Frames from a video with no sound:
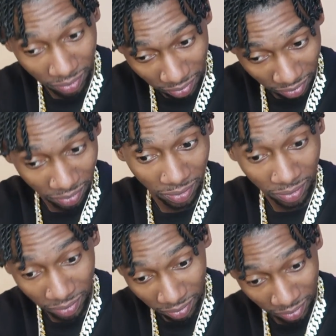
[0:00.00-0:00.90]
Blood up
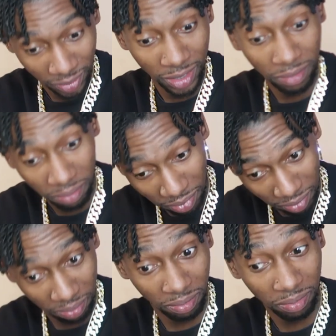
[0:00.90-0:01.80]
in my tip, we
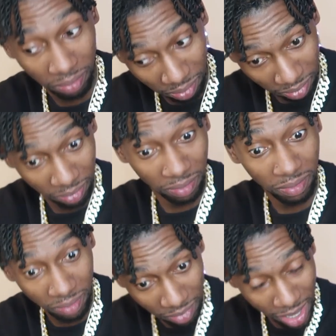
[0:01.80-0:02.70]
send them
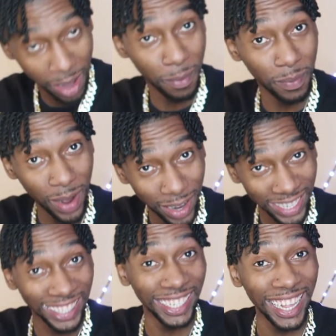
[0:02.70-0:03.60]
right. Oh my
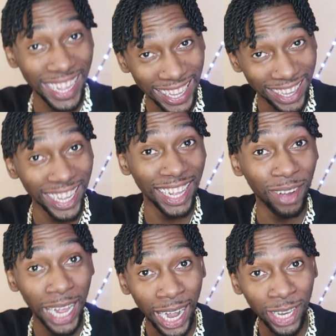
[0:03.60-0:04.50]
God!
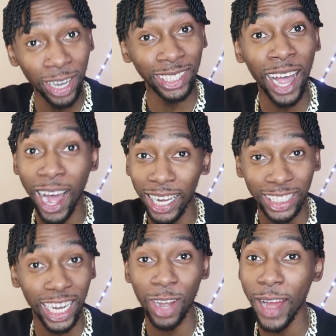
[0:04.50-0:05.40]
What are your
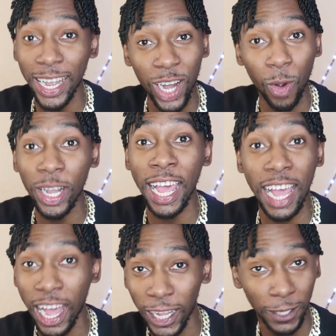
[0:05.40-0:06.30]
thoughts right now
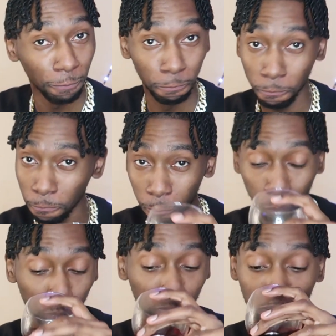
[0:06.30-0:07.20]
there?
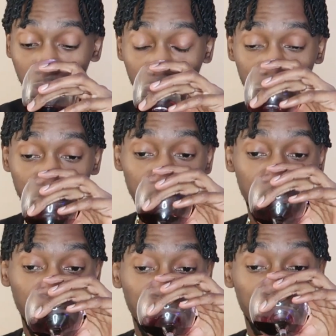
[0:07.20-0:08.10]
Ready for
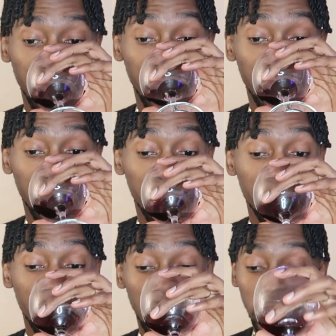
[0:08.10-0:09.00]
the dance, and they
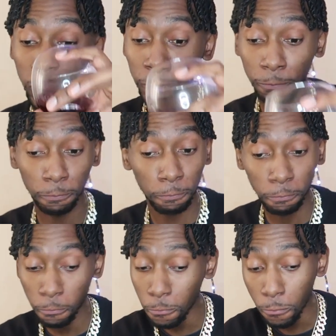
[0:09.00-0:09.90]
clip them right.
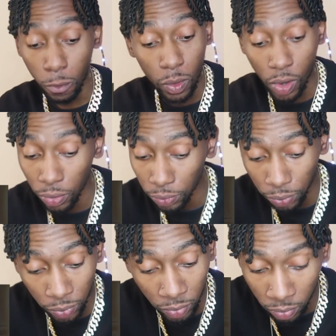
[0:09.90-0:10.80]
Ready to
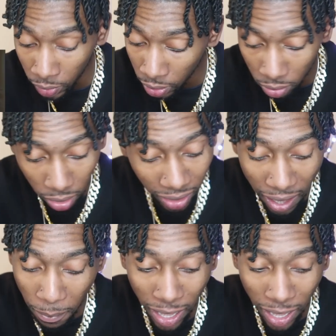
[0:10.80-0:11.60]
go send more than a